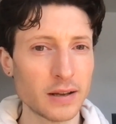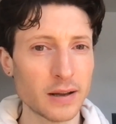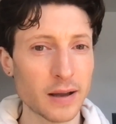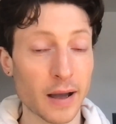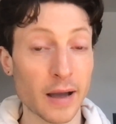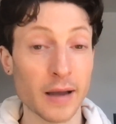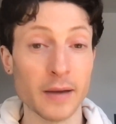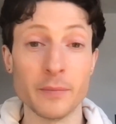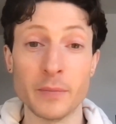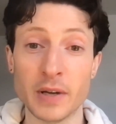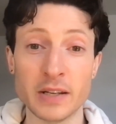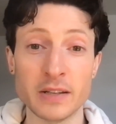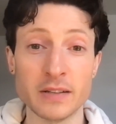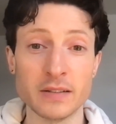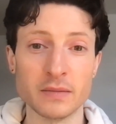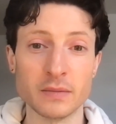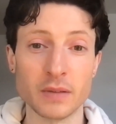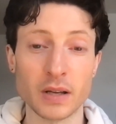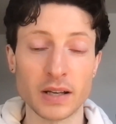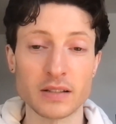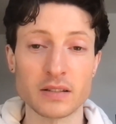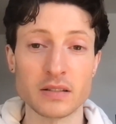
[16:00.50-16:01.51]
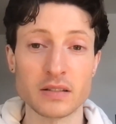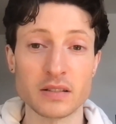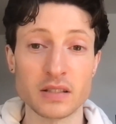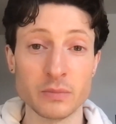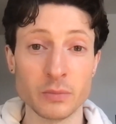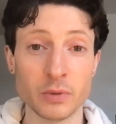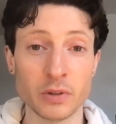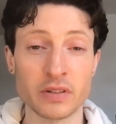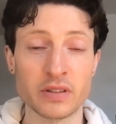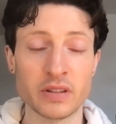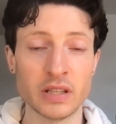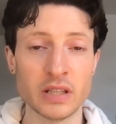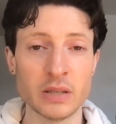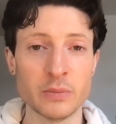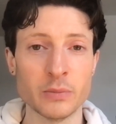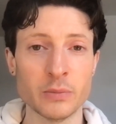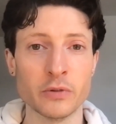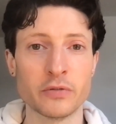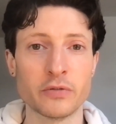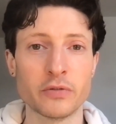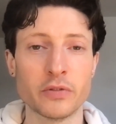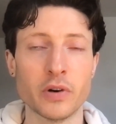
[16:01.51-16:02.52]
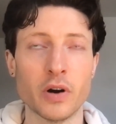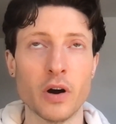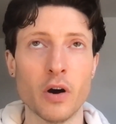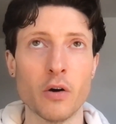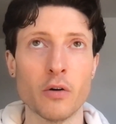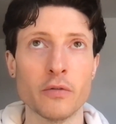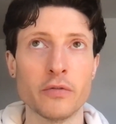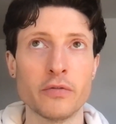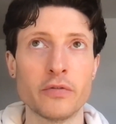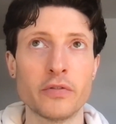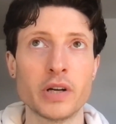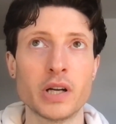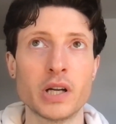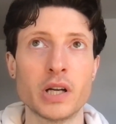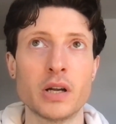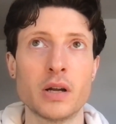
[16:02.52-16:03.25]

And in, I guess, a similar theme of